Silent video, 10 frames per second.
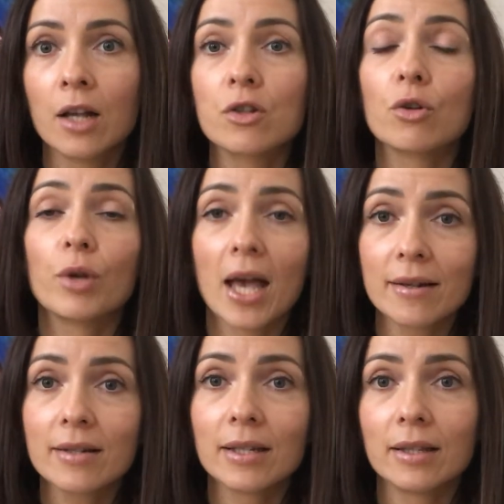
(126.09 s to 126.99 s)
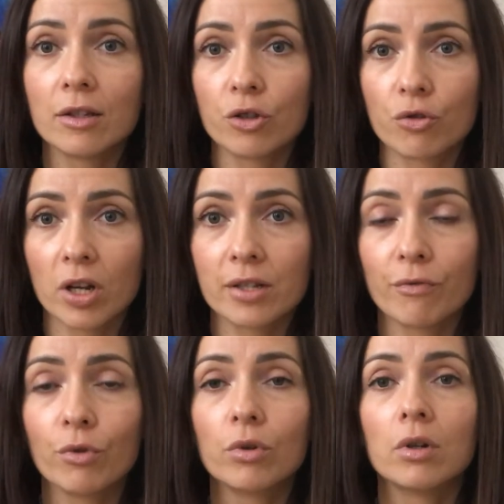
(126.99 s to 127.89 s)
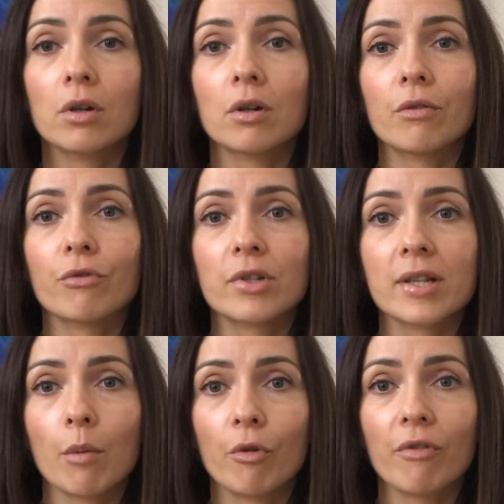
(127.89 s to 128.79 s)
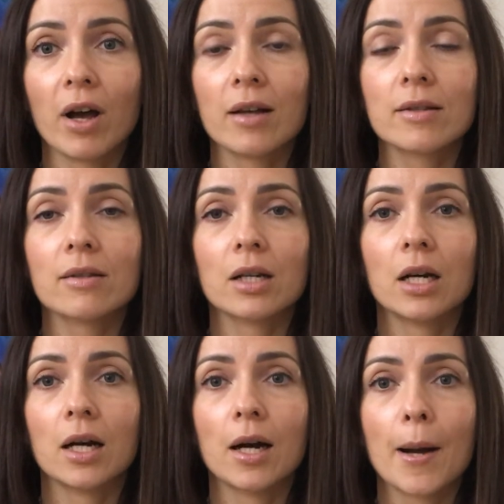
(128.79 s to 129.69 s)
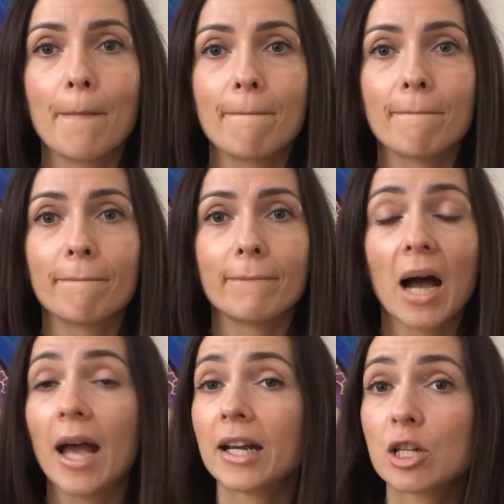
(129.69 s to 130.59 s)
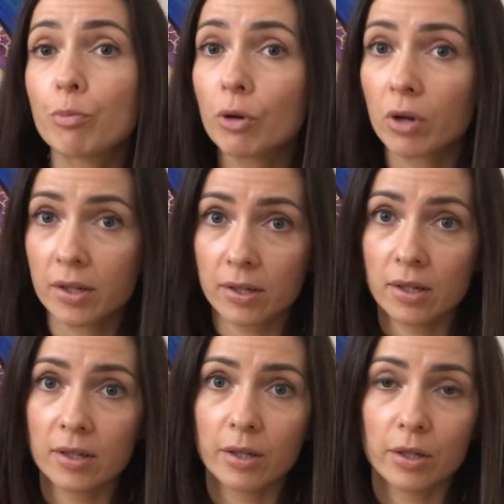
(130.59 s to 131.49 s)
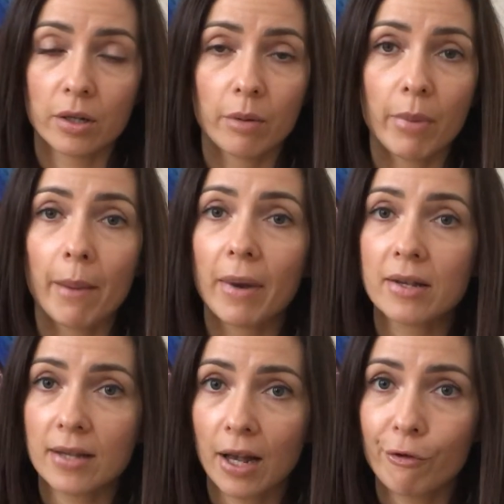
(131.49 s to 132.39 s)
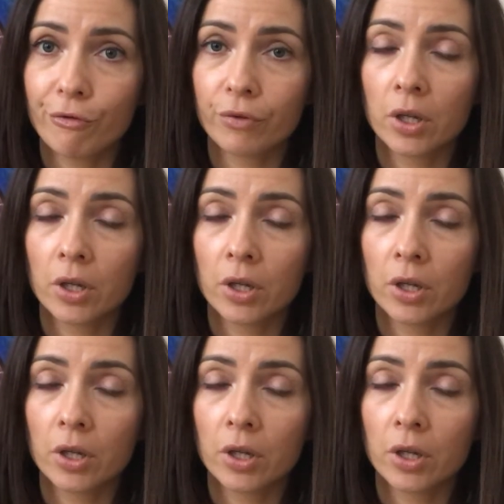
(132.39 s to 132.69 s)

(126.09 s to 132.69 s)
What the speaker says: So yes, it is stressful for some of us. I experienced this by myself